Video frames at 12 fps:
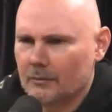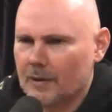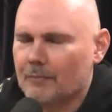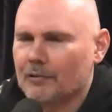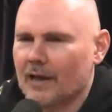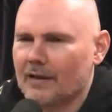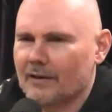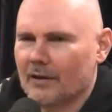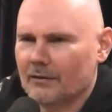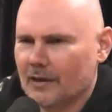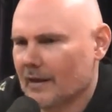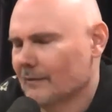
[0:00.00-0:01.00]
We played
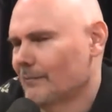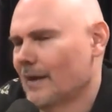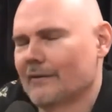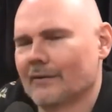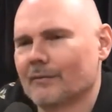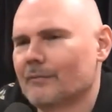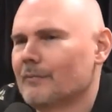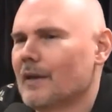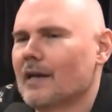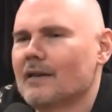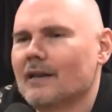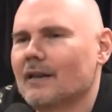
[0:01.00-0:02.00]
there, like, I don't know,
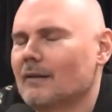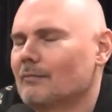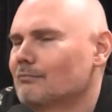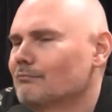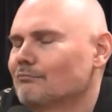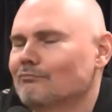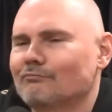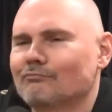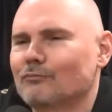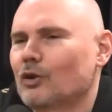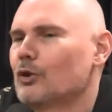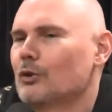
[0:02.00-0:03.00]

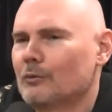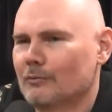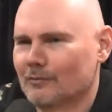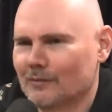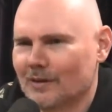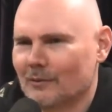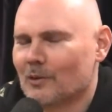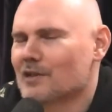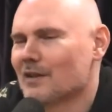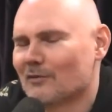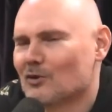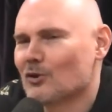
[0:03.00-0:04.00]
92. It
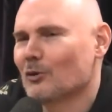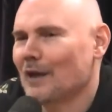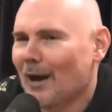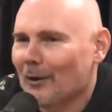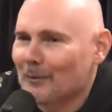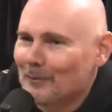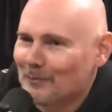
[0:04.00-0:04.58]
wasn't even sold out.